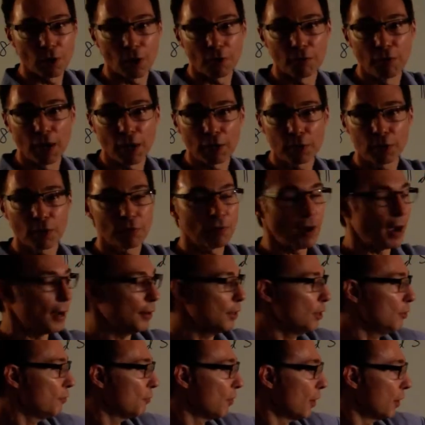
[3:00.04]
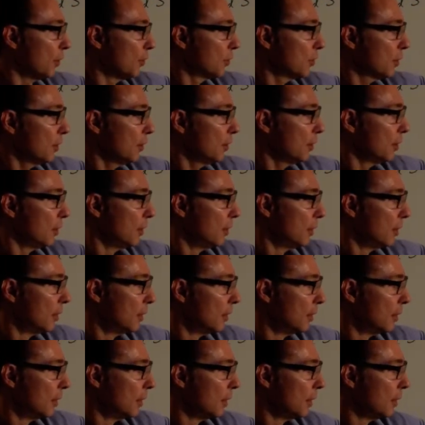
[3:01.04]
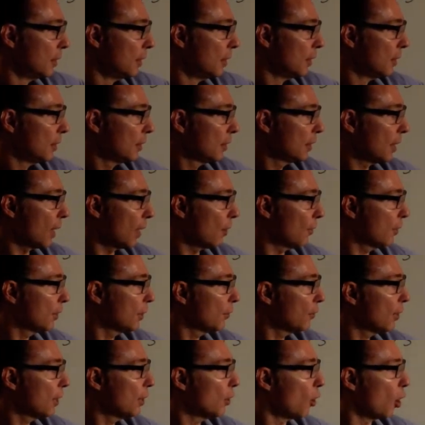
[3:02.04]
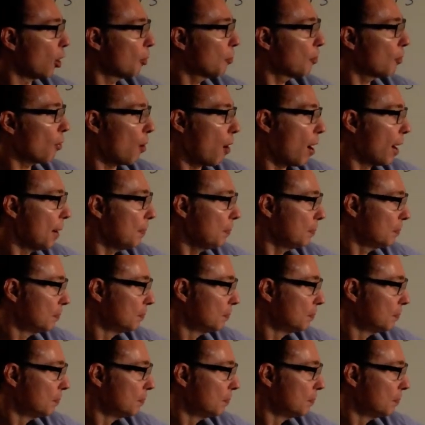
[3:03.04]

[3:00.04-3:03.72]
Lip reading: vector valued function. Calculate r prime.